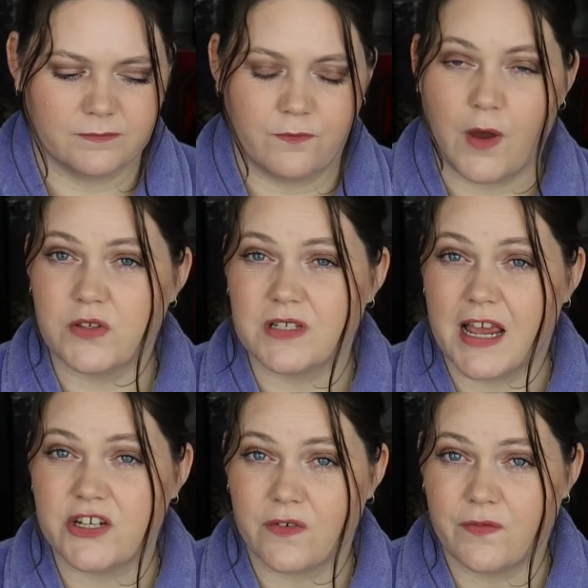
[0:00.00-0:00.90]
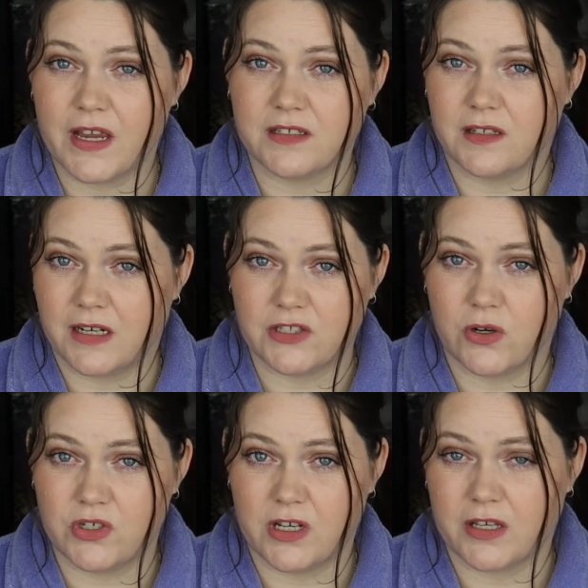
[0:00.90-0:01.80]
False Lash Effect that I
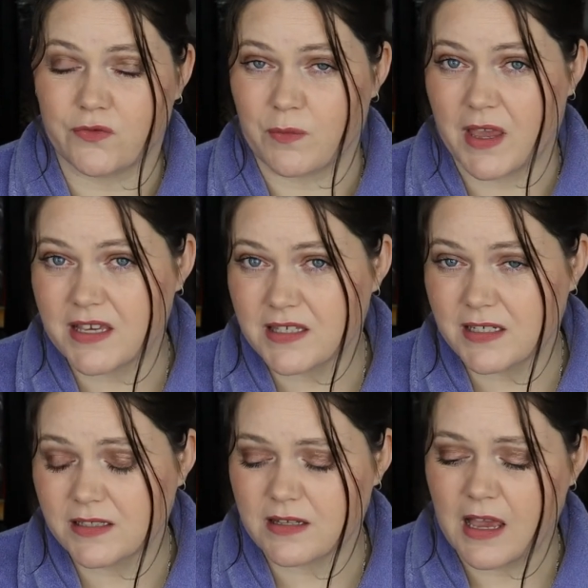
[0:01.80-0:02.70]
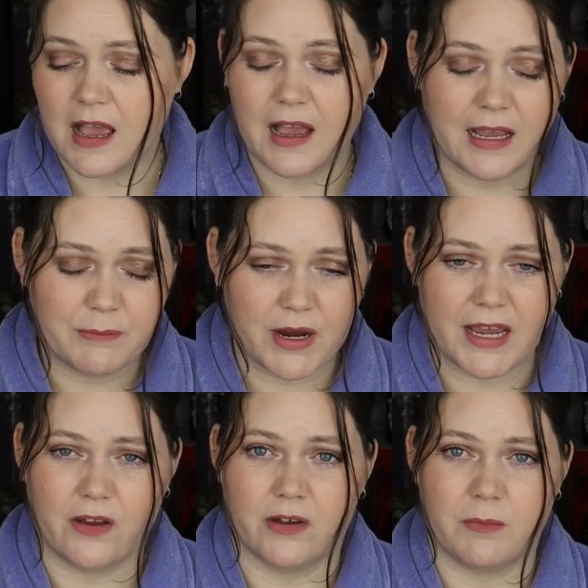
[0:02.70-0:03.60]
told you guys from Essence. I
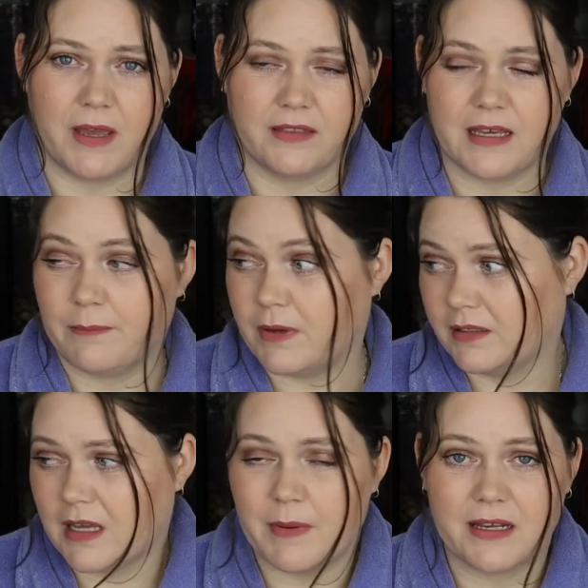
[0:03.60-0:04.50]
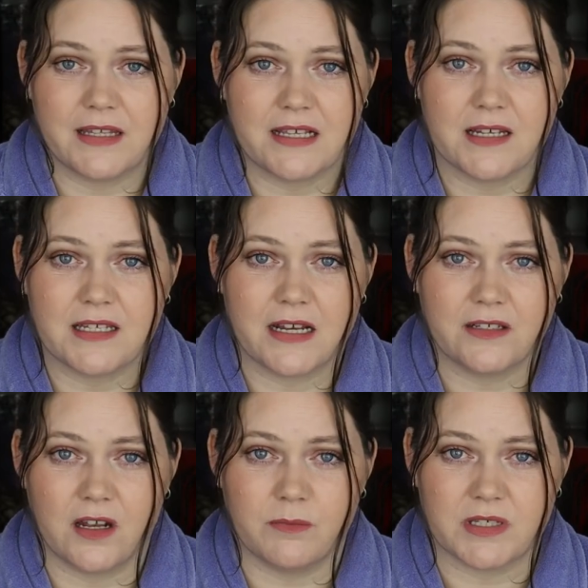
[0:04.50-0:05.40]
brag on about that, but I mean, that's a $10
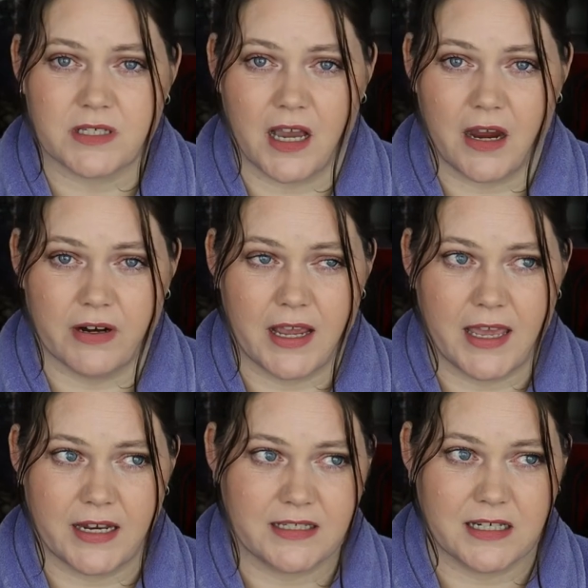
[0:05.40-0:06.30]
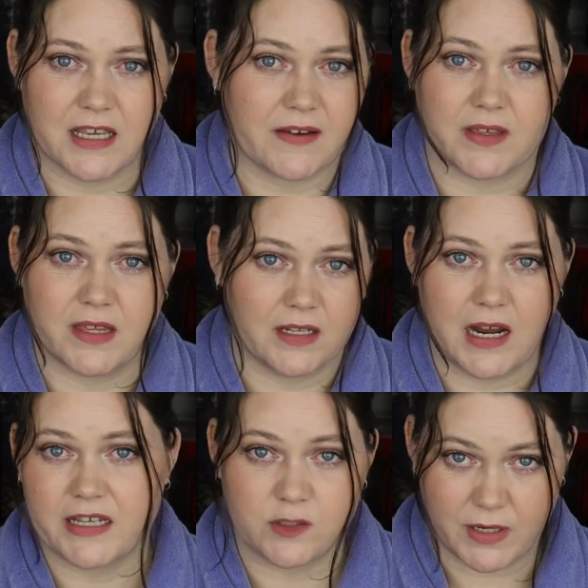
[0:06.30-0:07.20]
mascara, and it does everything that
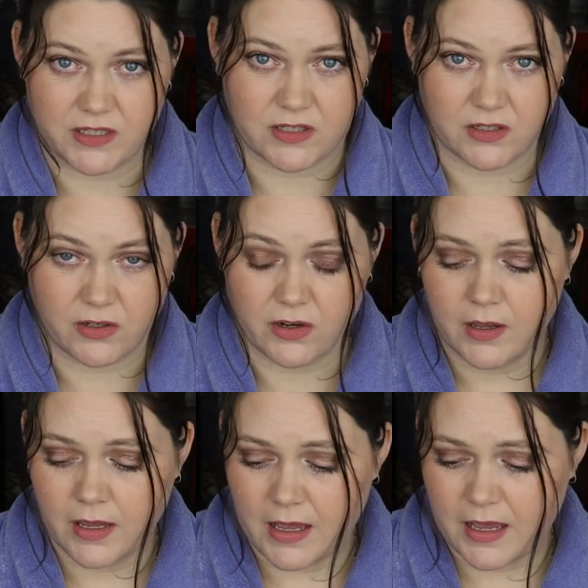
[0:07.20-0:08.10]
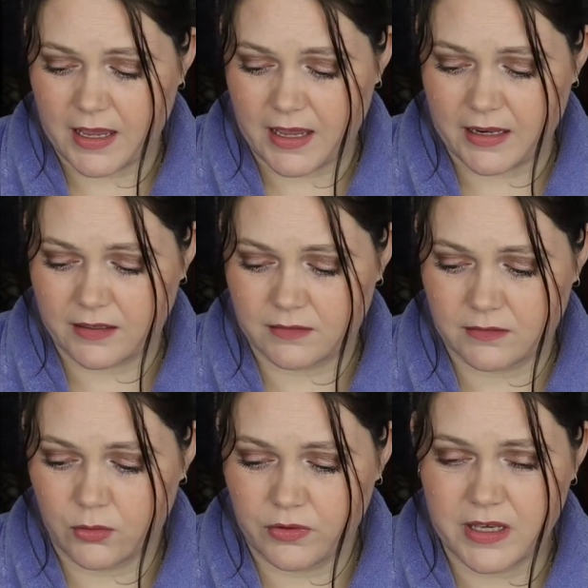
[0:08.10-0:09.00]
I expect it to do. And
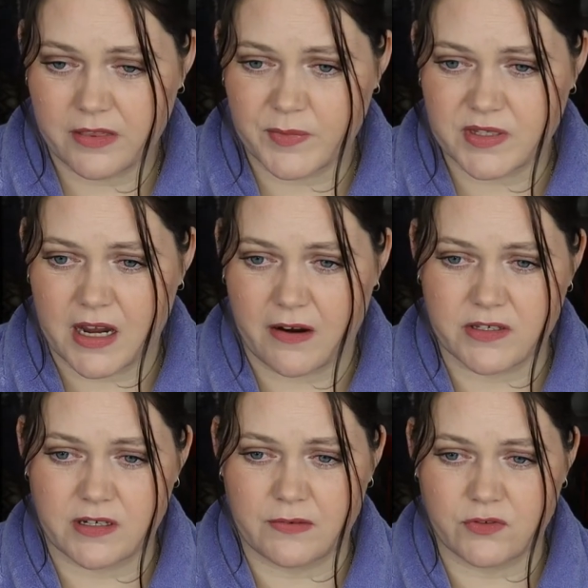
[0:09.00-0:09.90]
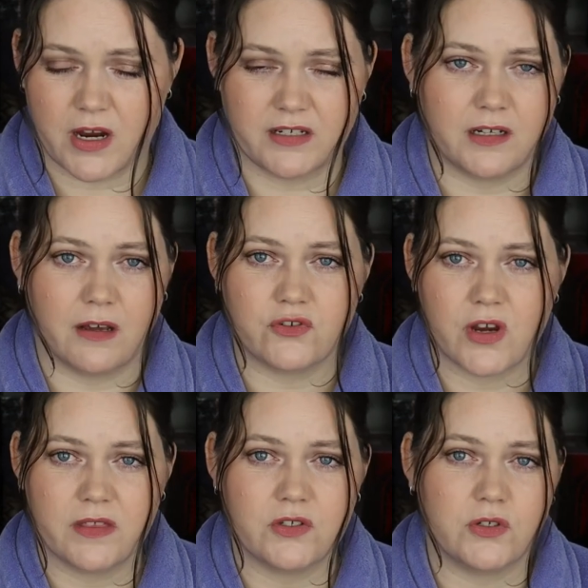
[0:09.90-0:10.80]
all the other mascaras that I've tried, you know, I've
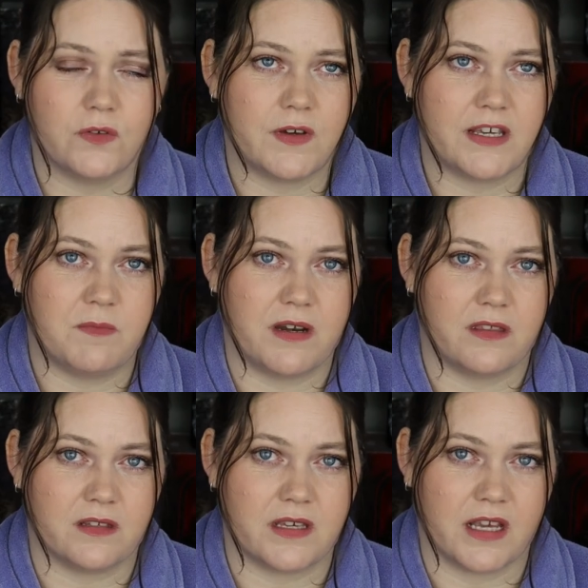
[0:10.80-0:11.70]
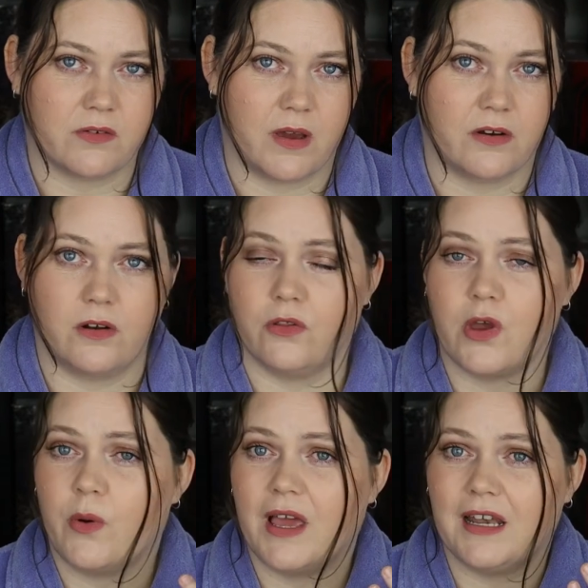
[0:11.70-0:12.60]
tried the Too Faced Better Than Sex one, and
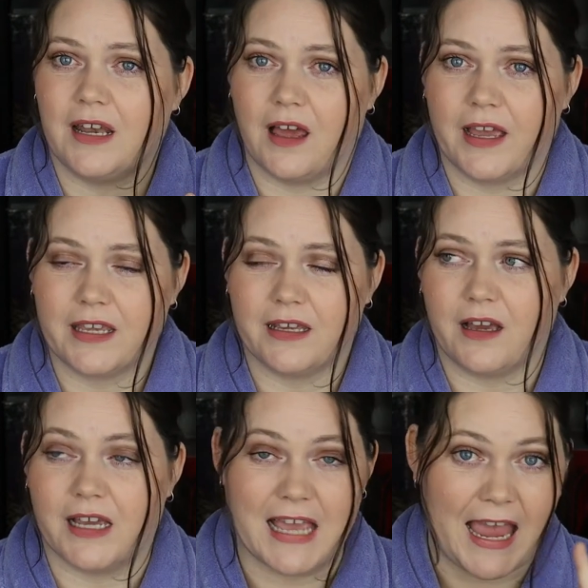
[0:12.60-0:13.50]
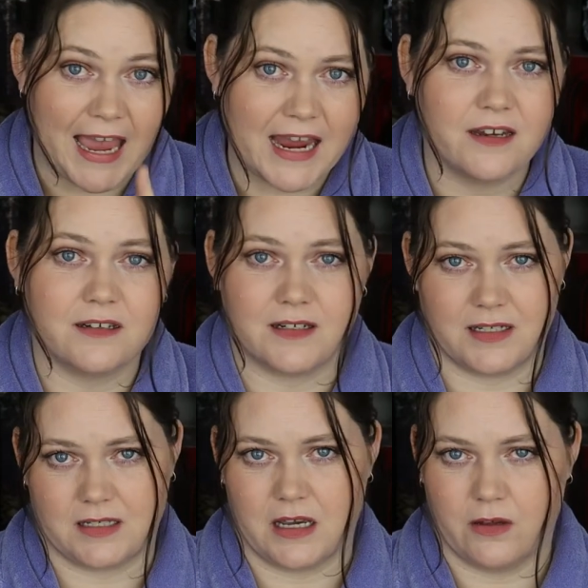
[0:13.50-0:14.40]
although I like it, I hated it
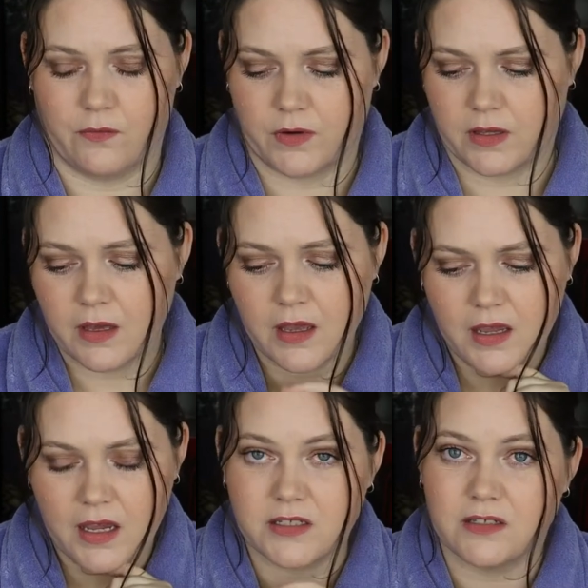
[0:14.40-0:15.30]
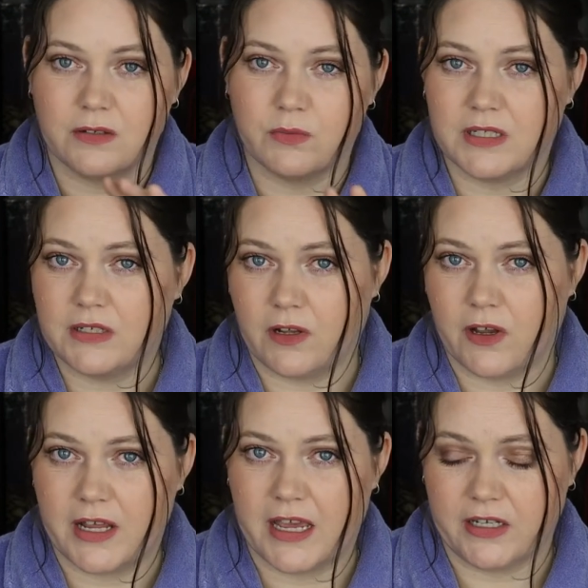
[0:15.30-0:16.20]
to start off with until I really
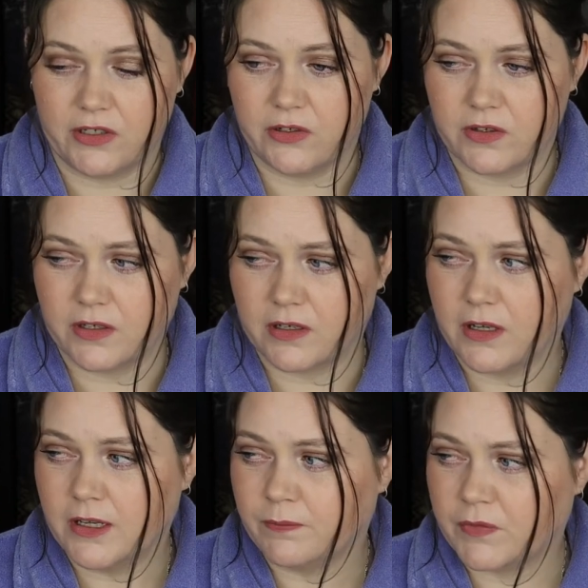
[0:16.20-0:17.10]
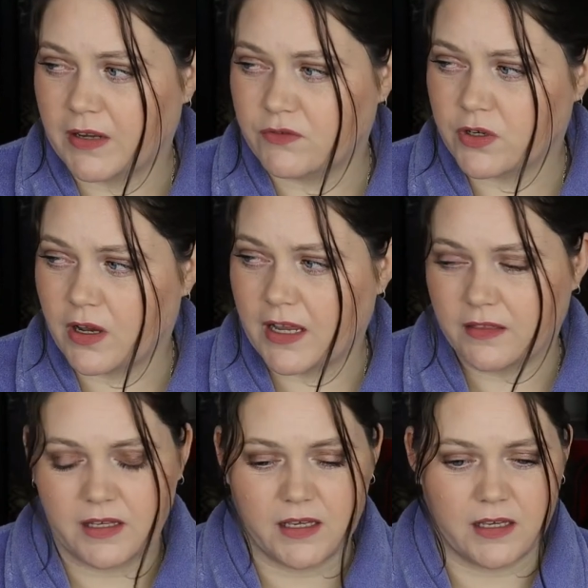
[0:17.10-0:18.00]
learned how to use it. I've
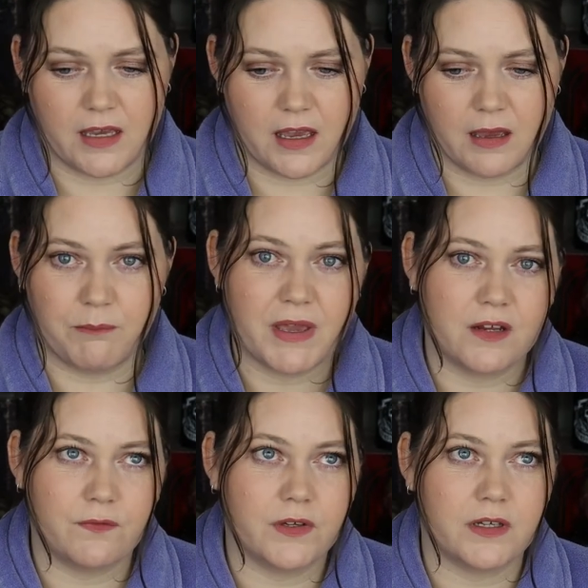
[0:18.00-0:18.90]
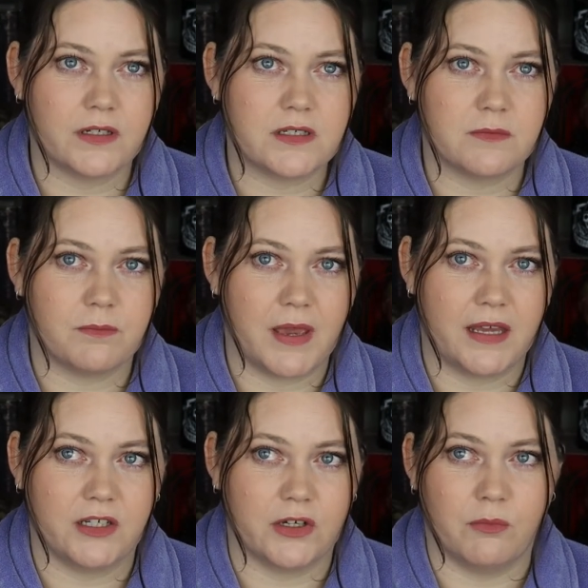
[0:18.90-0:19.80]
tried the Benefit
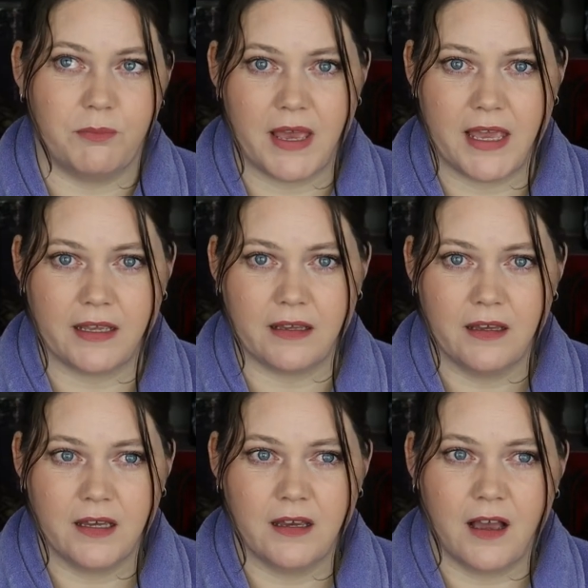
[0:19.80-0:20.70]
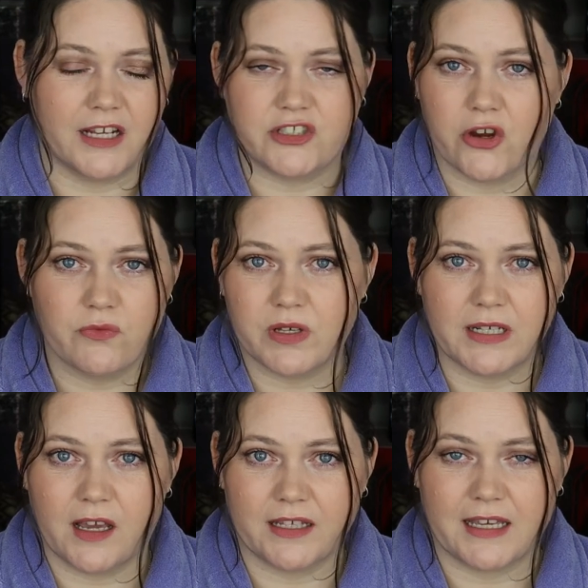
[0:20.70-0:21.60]
Bad Girl Bang. I don't
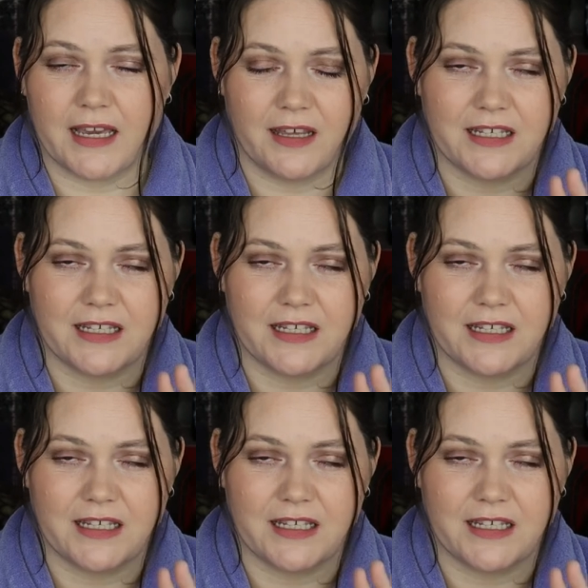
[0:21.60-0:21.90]
really like that.